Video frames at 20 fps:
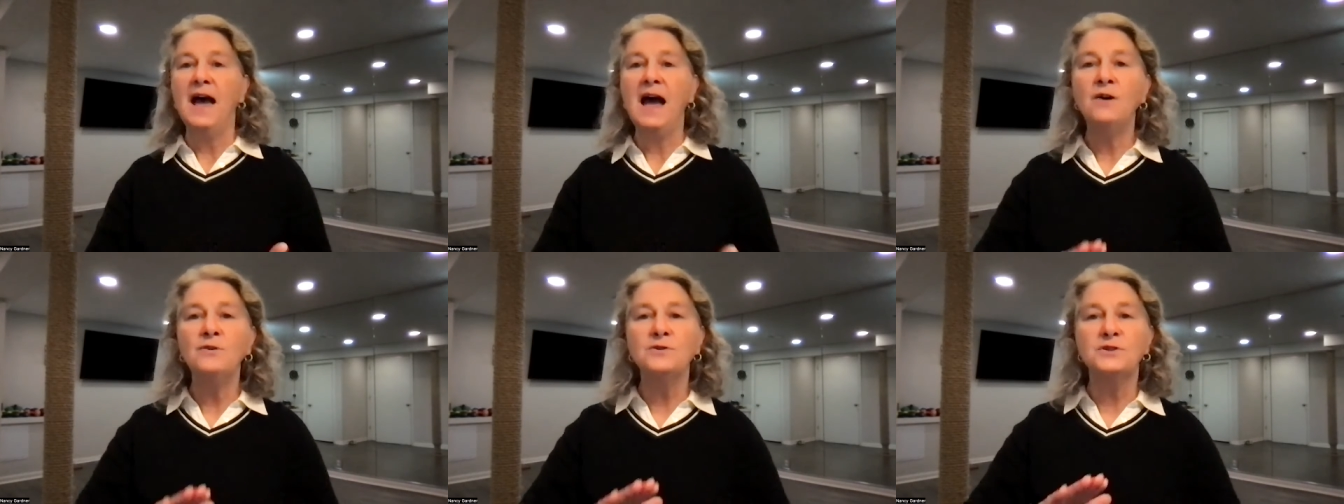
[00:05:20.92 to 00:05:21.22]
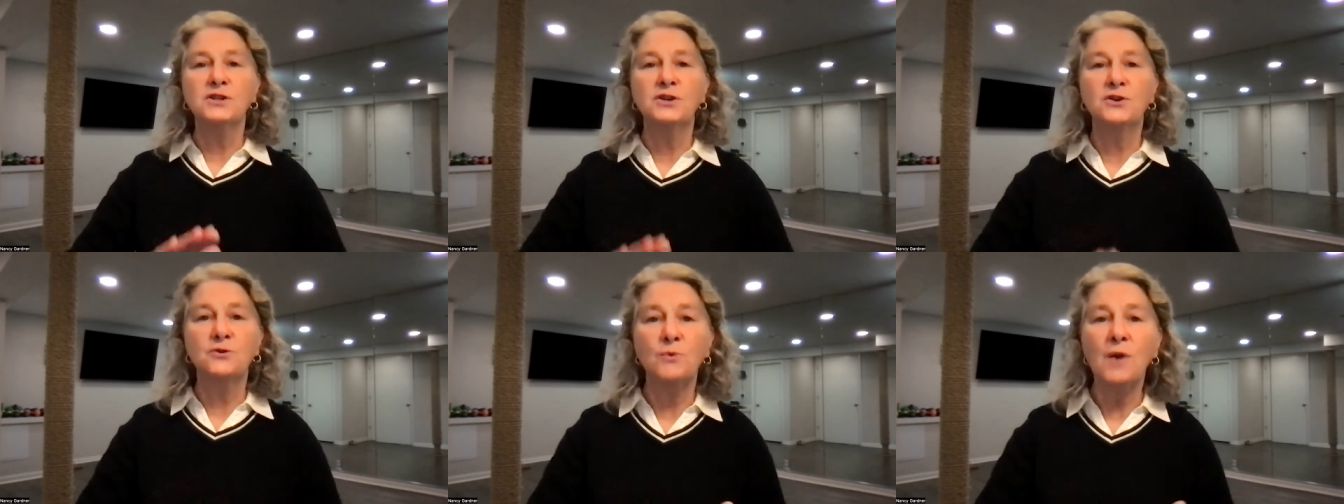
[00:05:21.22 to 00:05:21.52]
the
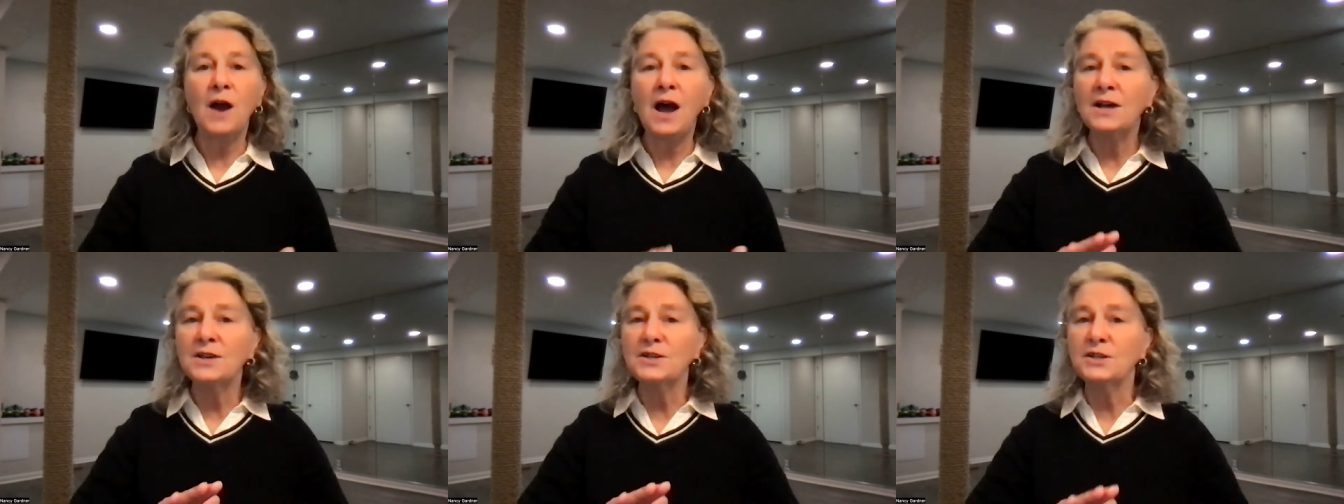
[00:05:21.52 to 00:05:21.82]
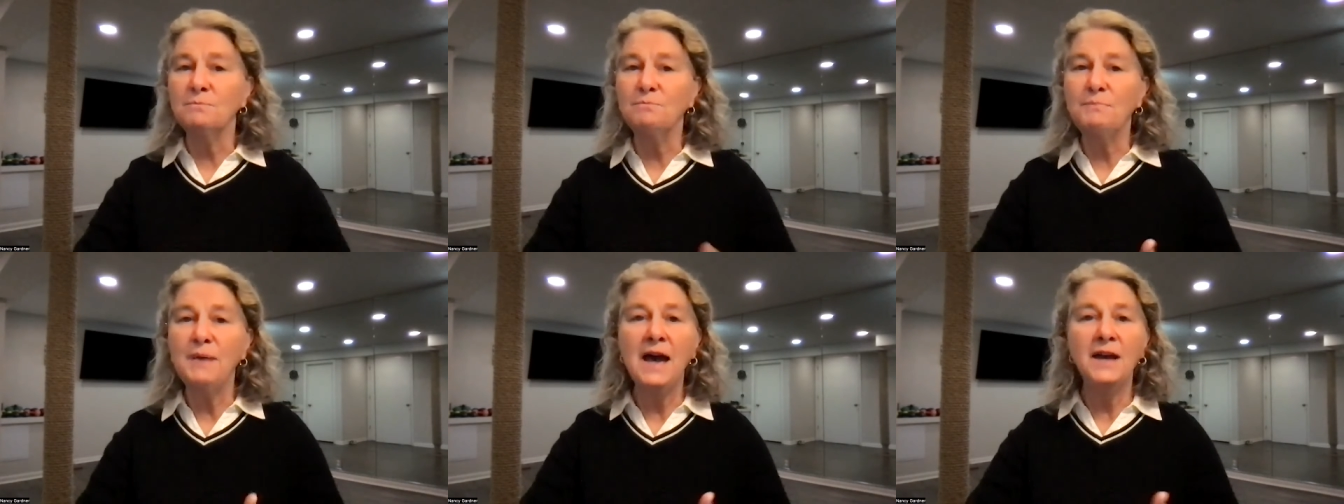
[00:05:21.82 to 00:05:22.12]
house, garage,
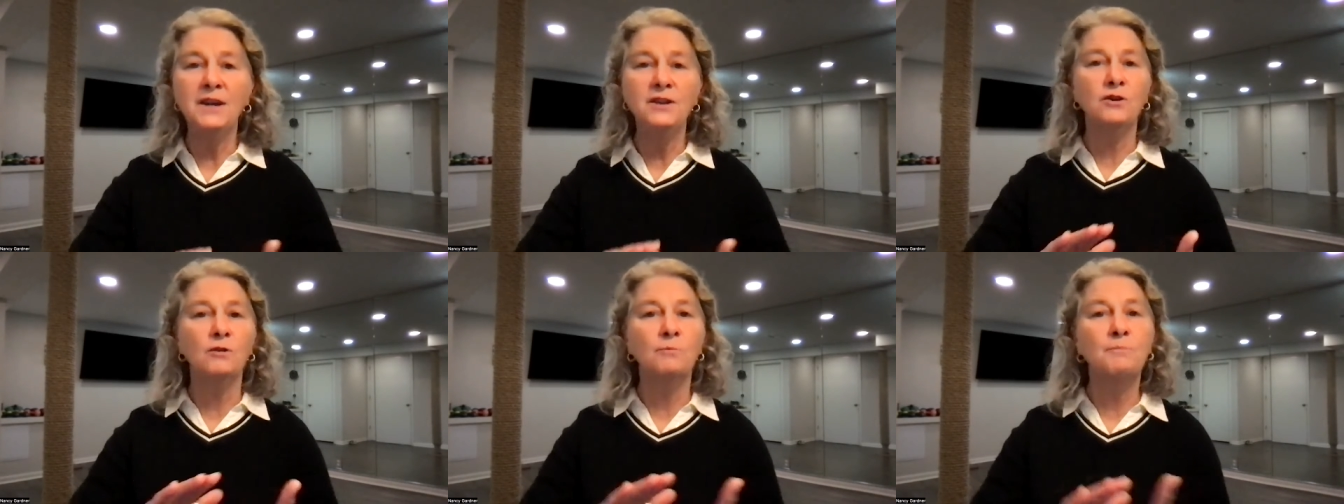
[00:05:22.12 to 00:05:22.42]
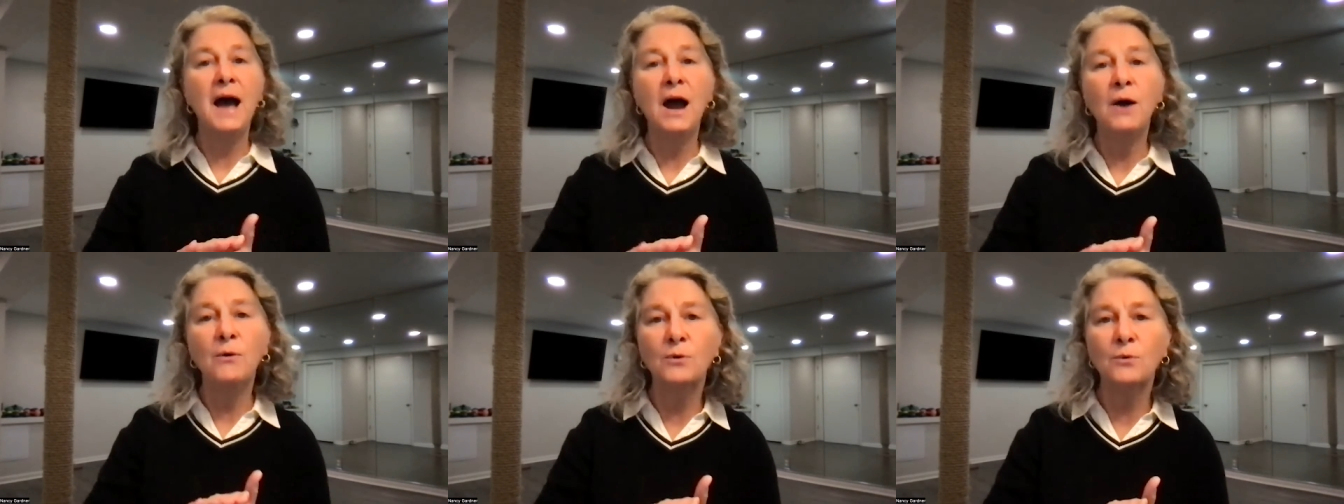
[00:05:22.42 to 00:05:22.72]
and patio
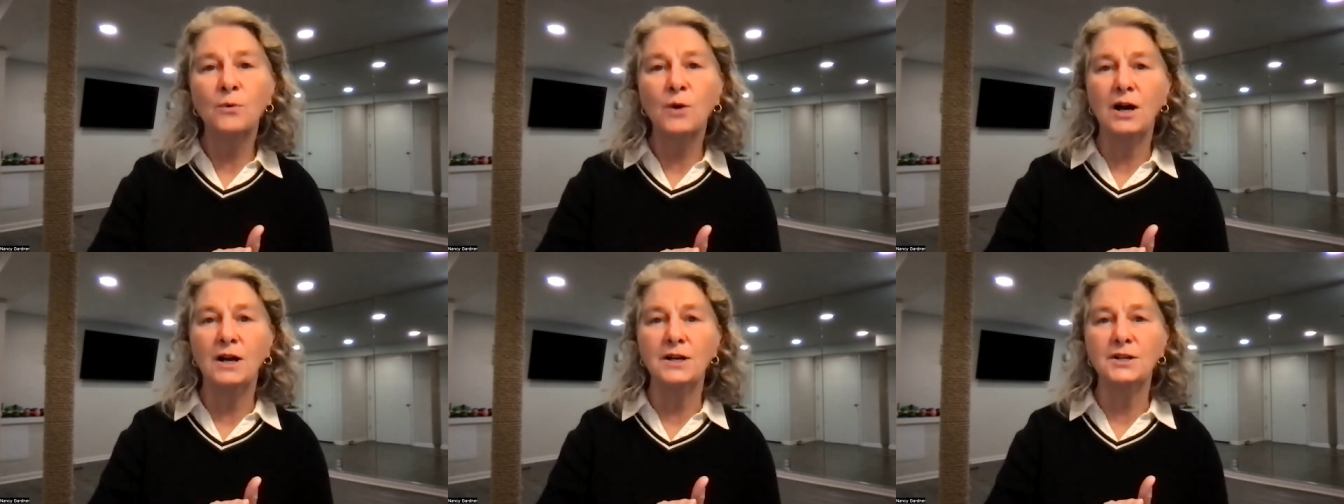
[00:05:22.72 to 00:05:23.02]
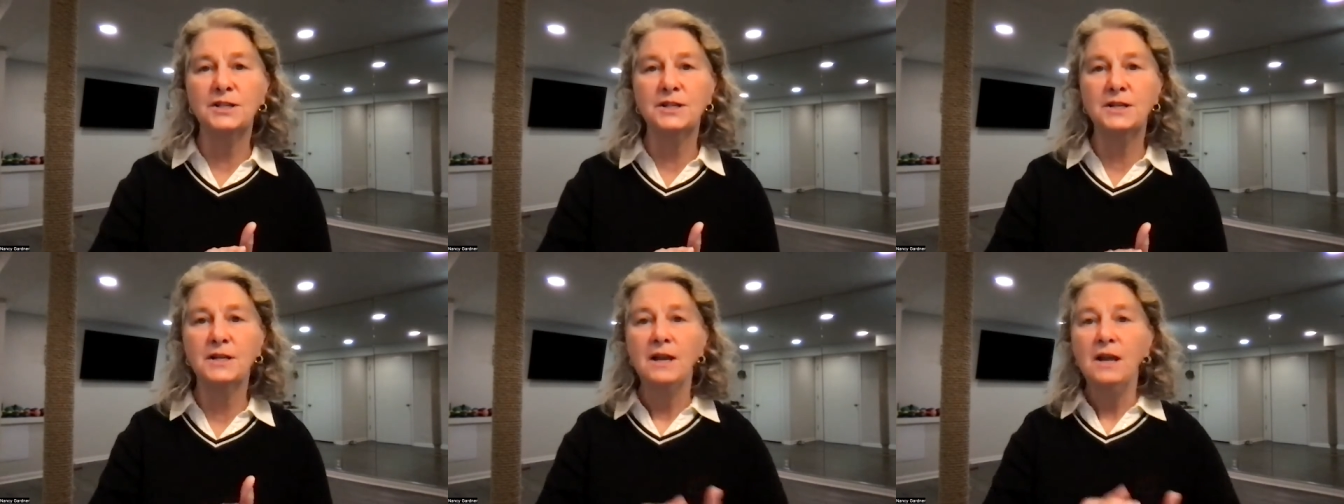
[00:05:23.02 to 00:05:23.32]
power
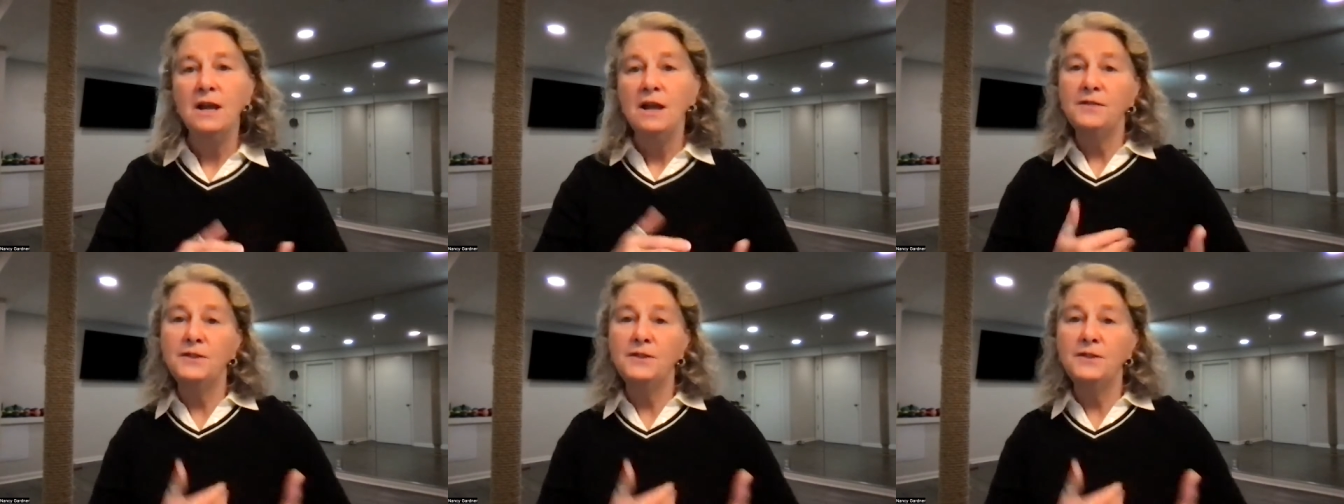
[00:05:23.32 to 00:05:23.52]
washed,